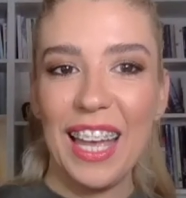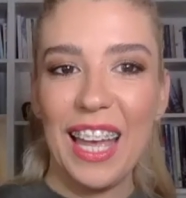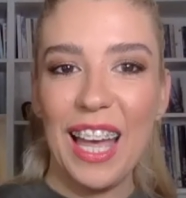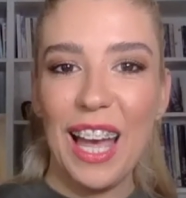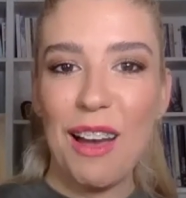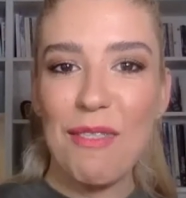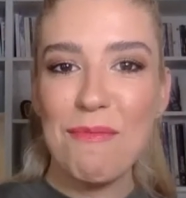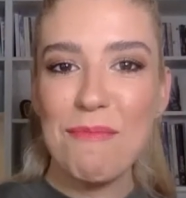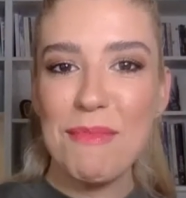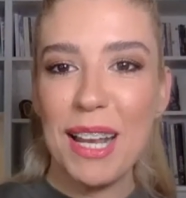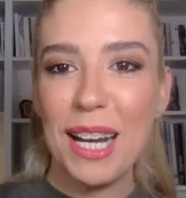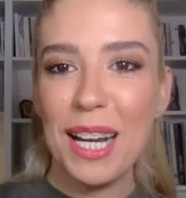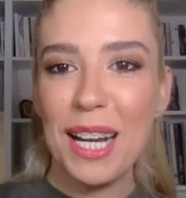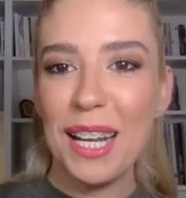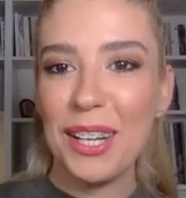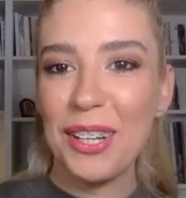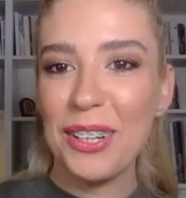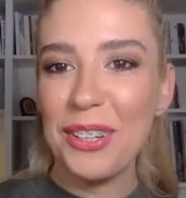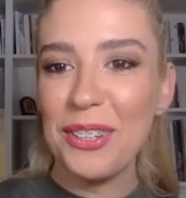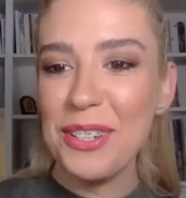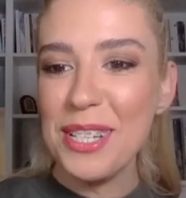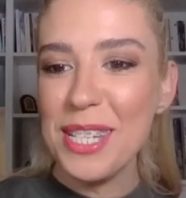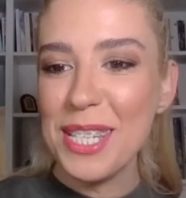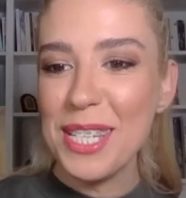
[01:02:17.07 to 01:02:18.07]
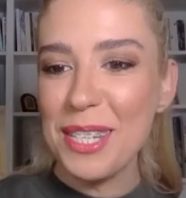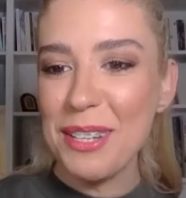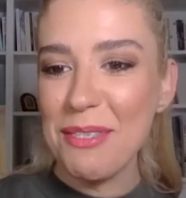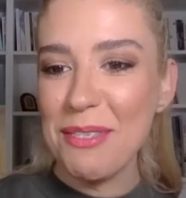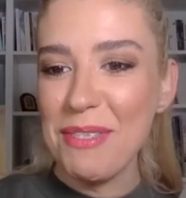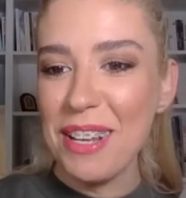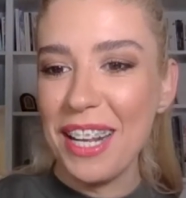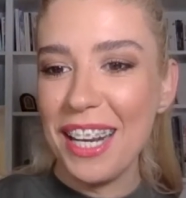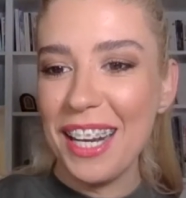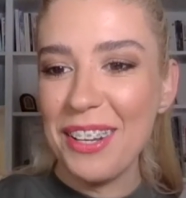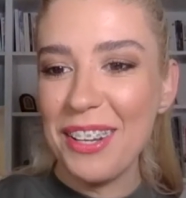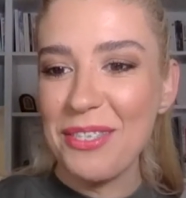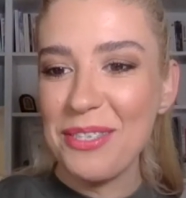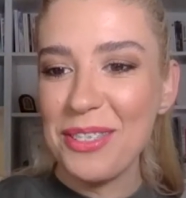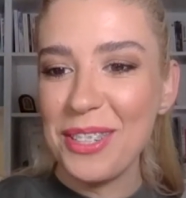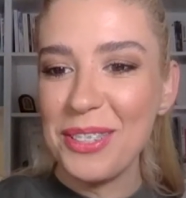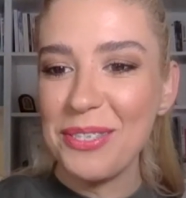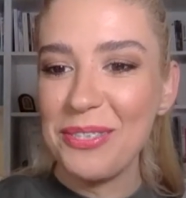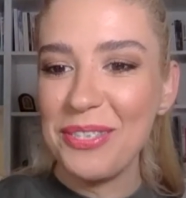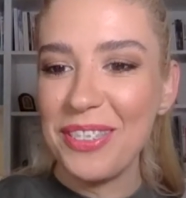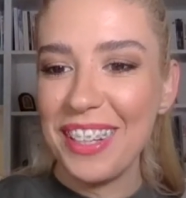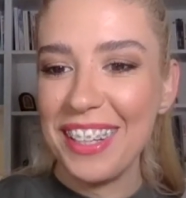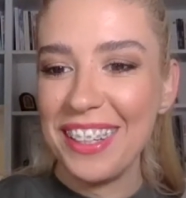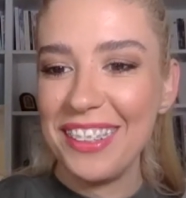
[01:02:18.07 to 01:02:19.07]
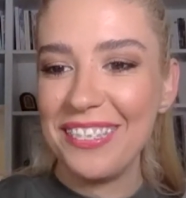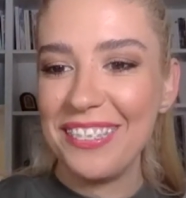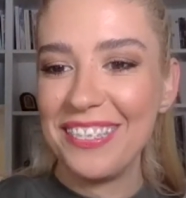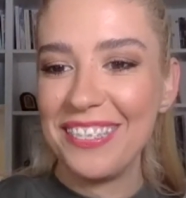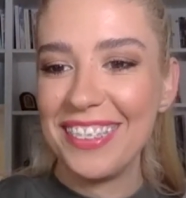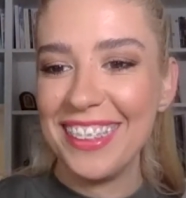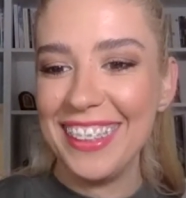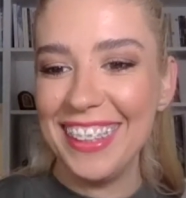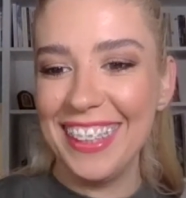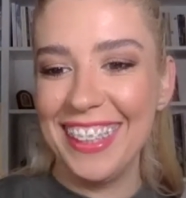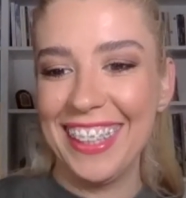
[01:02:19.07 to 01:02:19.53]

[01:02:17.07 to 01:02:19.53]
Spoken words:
Amela, who is Amela with baby?